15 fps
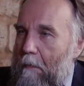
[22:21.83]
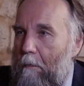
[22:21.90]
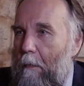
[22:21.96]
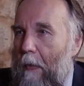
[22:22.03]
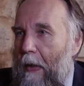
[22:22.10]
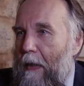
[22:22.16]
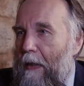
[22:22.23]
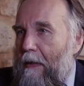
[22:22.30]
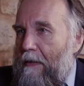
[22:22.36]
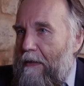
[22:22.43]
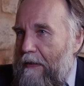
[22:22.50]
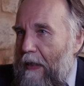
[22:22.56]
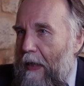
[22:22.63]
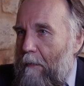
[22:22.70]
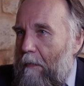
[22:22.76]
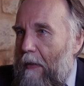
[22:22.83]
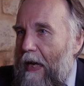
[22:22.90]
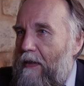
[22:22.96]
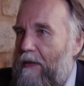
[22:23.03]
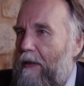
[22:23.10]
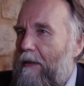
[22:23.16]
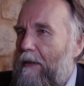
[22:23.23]
by some
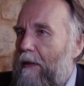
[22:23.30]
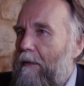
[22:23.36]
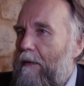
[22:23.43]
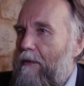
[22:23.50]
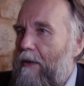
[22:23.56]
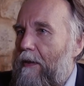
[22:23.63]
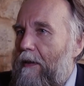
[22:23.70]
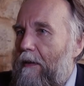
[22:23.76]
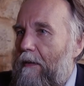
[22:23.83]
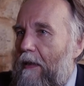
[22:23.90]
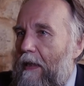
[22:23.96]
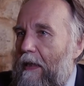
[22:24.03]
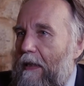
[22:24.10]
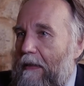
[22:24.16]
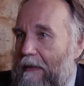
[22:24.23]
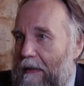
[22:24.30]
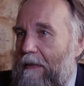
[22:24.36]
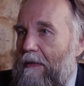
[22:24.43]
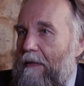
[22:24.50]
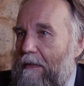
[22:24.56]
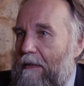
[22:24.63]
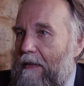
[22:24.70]
eschatological
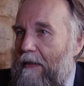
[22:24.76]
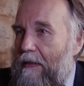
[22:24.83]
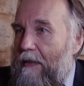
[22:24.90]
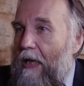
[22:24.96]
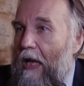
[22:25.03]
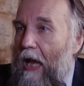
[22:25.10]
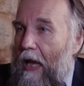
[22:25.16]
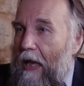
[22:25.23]
tendencies.